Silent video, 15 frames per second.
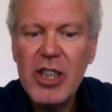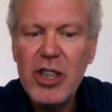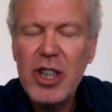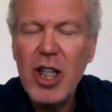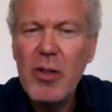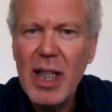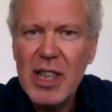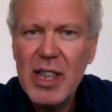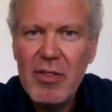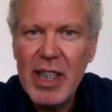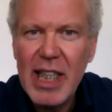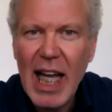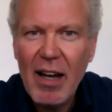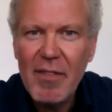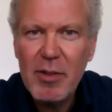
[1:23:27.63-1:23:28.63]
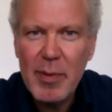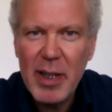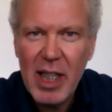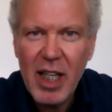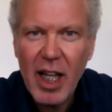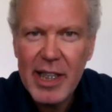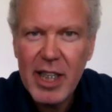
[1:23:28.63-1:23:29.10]
you don't necessarily have to be
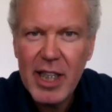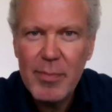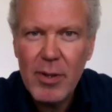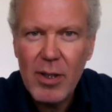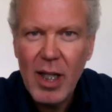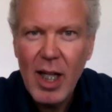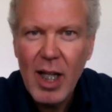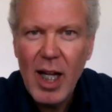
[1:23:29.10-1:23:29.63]
likable.